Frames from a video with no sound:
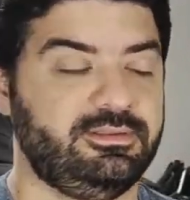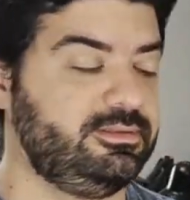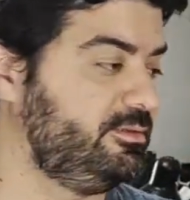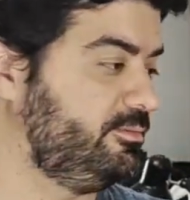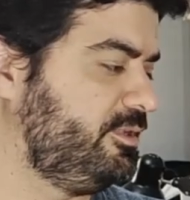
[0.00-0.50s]

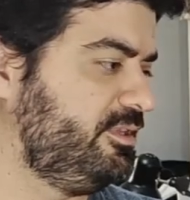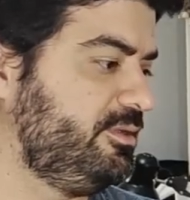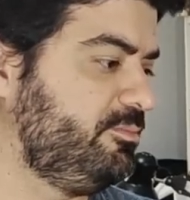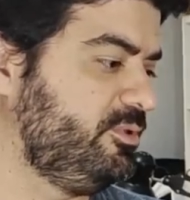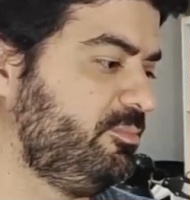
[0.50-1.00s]
In
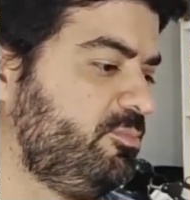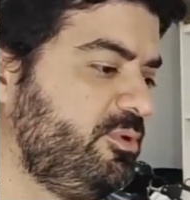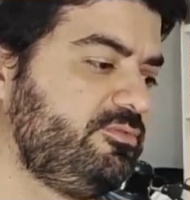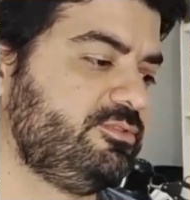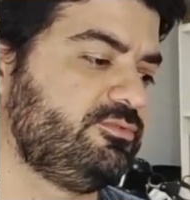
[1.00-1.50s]
the
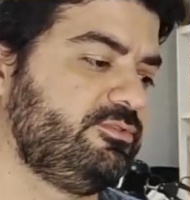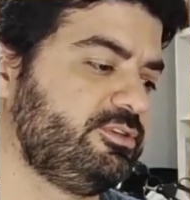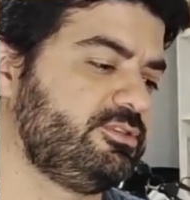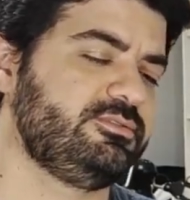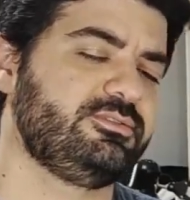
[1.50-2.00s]
previous
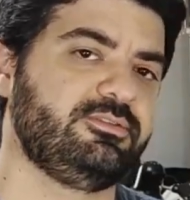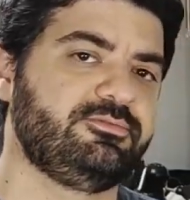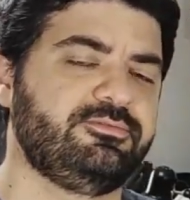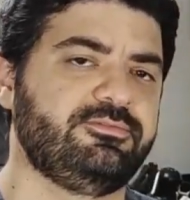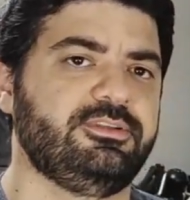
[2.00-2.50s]
versions of